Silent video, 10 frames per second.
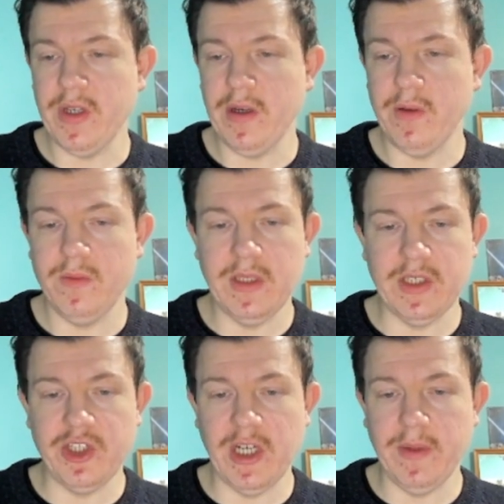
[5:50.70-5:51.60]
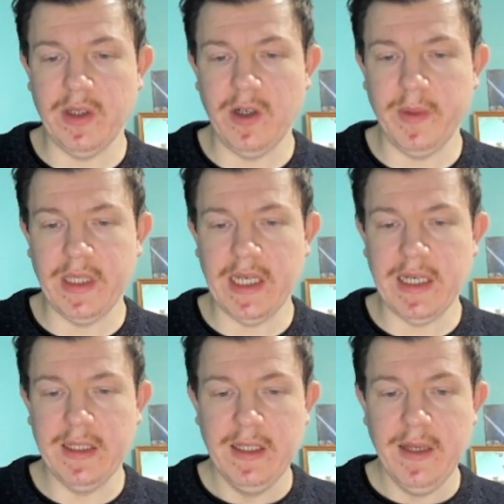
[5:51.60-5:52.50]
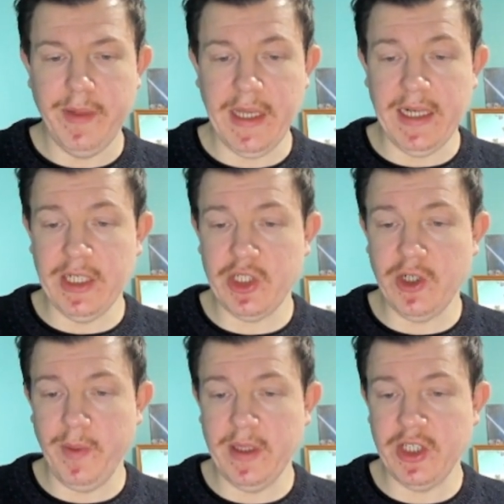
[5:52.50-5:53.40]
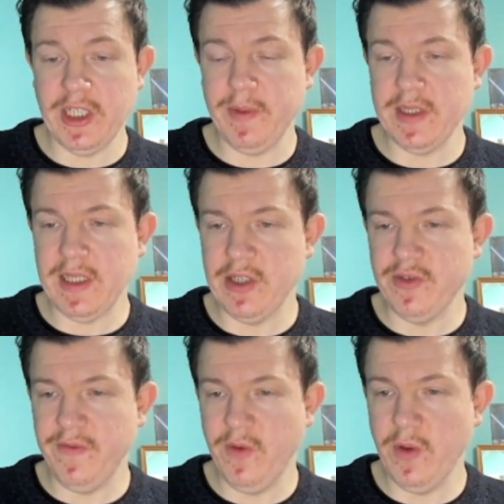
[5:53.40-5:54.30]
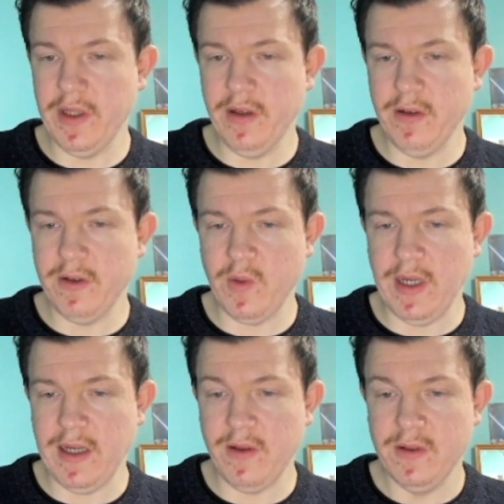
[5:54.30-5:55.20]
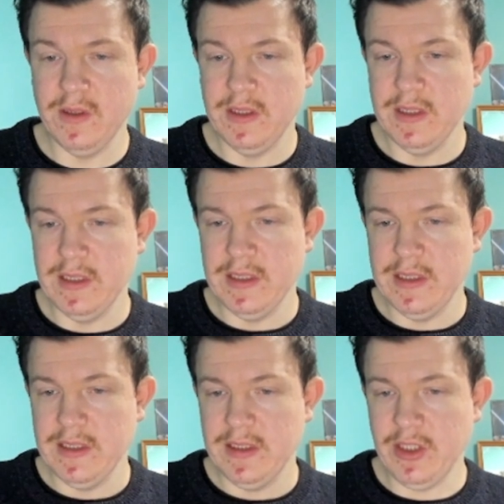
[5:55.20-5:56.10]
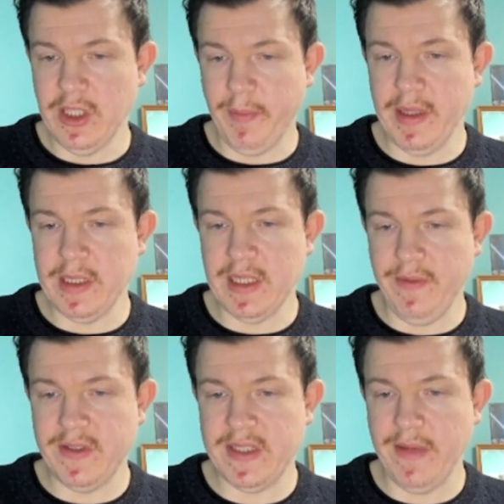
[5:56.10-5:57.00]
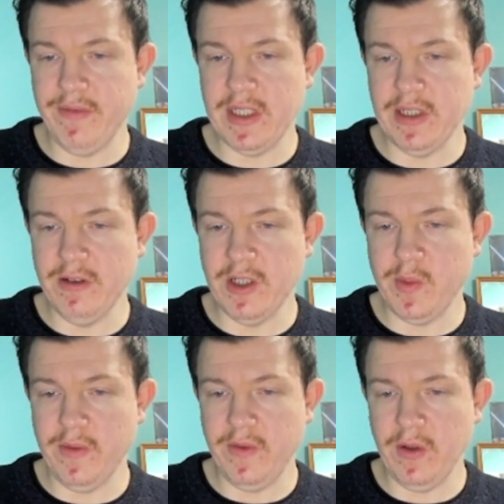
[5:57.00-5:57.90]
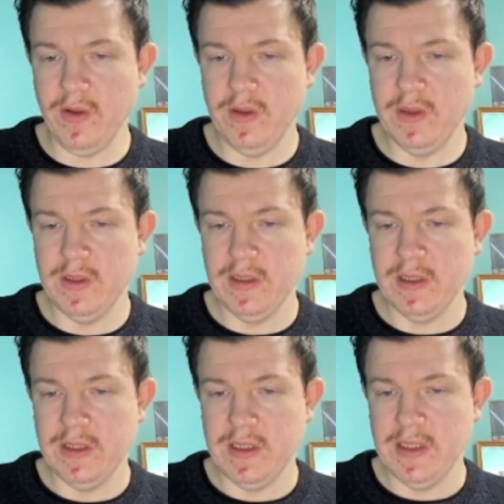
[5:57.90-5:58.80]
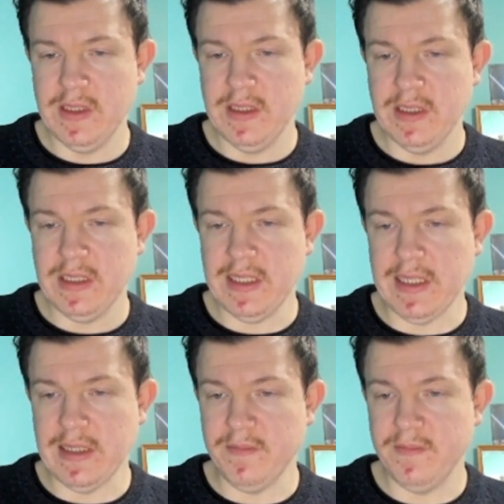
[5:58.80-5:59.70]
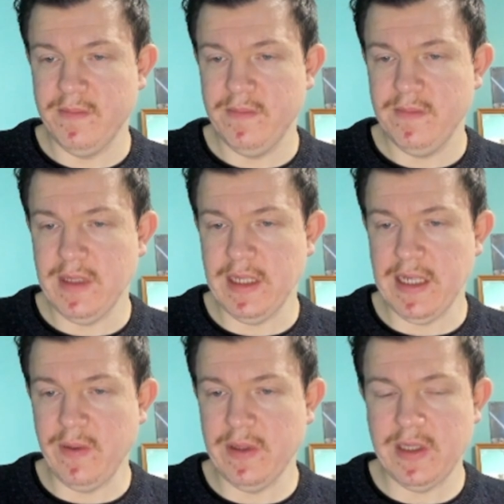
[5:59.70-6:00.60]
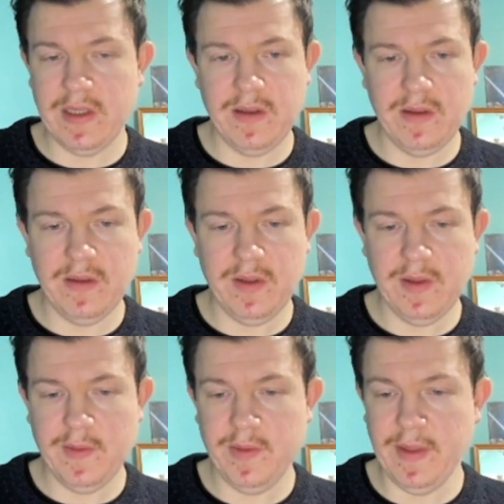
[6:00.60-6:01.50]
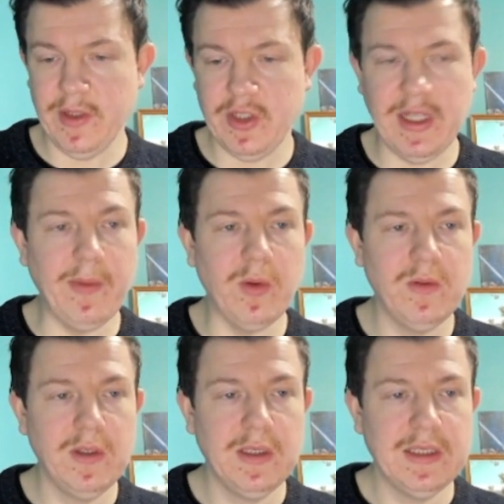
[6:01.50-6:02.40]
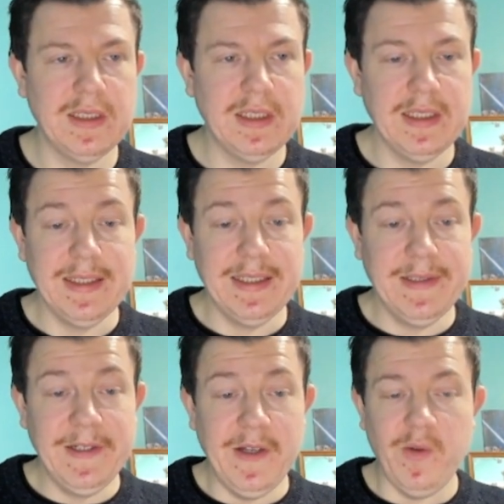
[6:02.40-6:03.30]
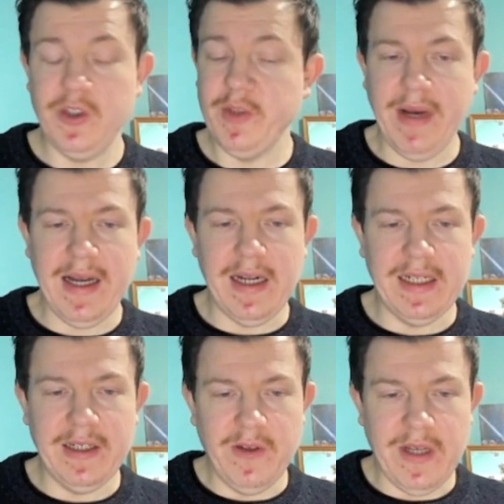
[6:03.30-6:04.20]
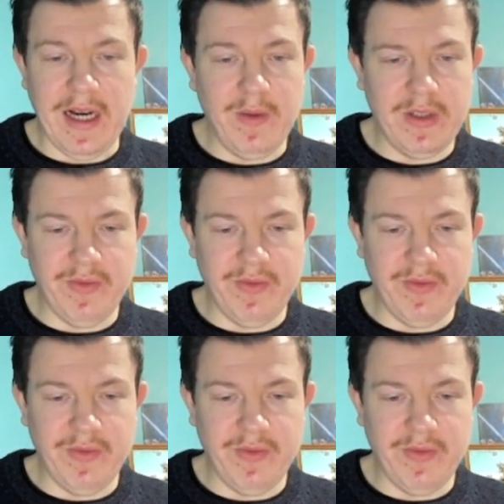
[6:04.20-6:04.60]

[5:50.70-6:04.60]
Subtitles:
So there's a German copy there. But English copy, the cheapest, 140 euros. Wow. Could have picked this up for 70 euros before. And now it's pretty much double. Just mad. I didn't know that. I